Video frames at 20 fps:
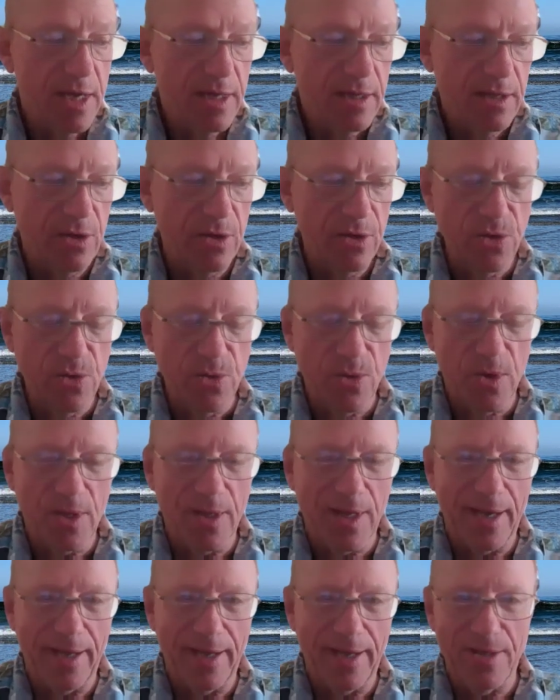The
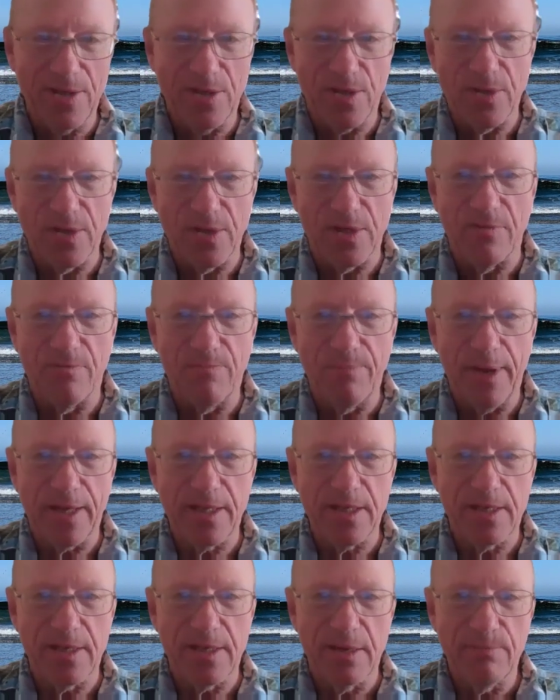usual issues of
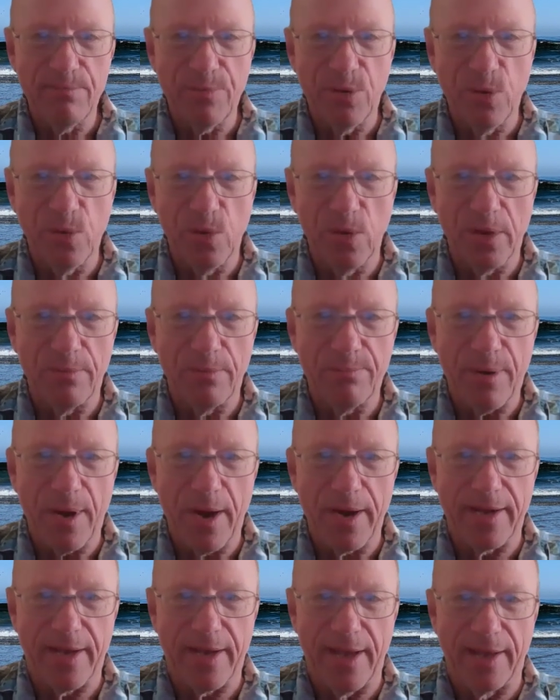pets, pool, and
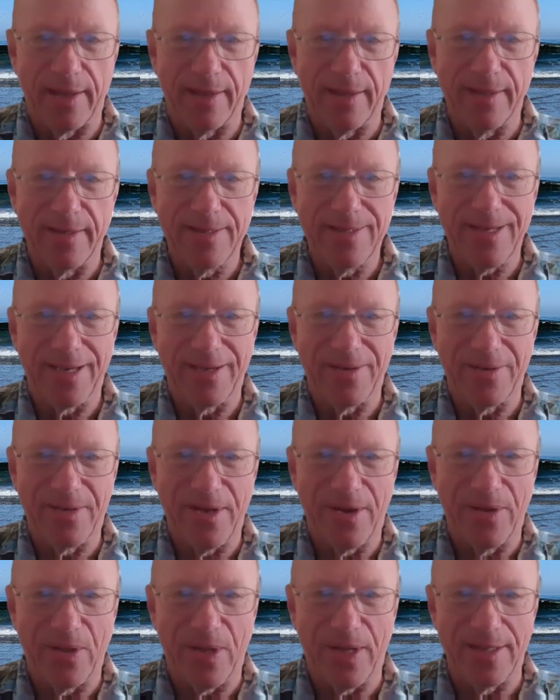parking. The
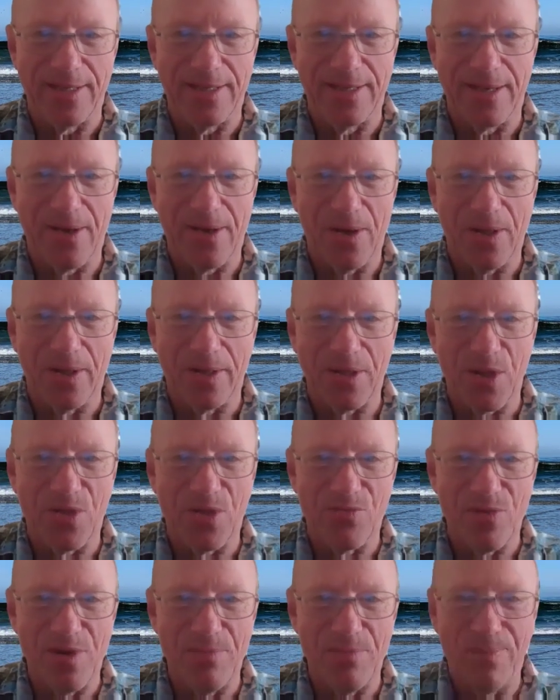secretary likes to call it the
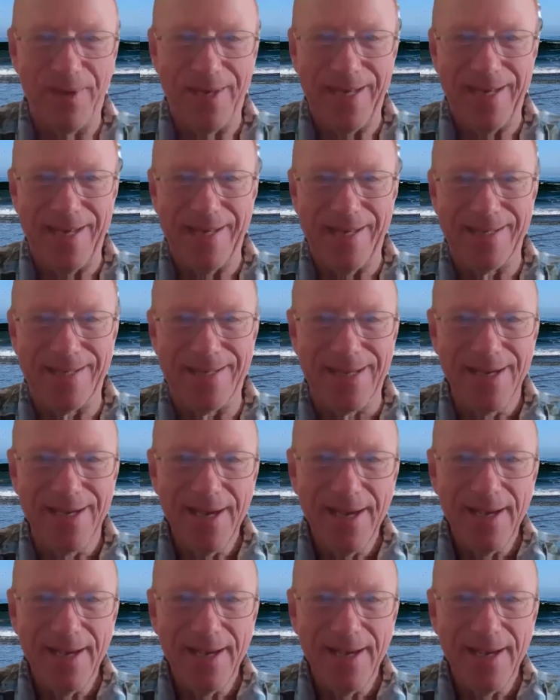three Ps.